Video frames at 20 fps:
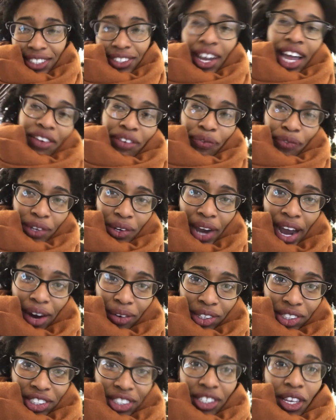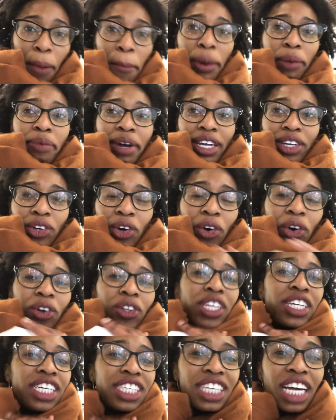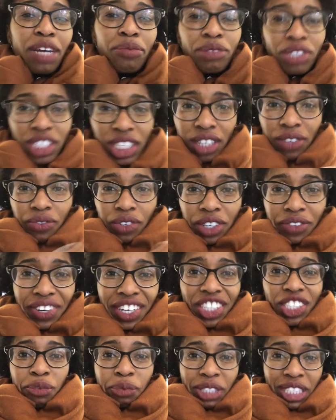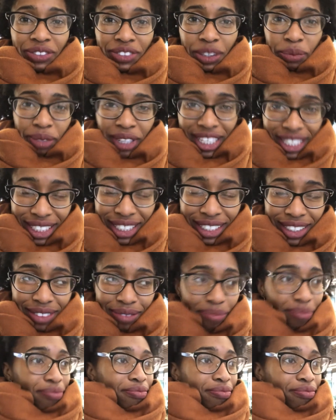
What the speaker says: I have a few hours, but my goal is I'm looking for a very specific place.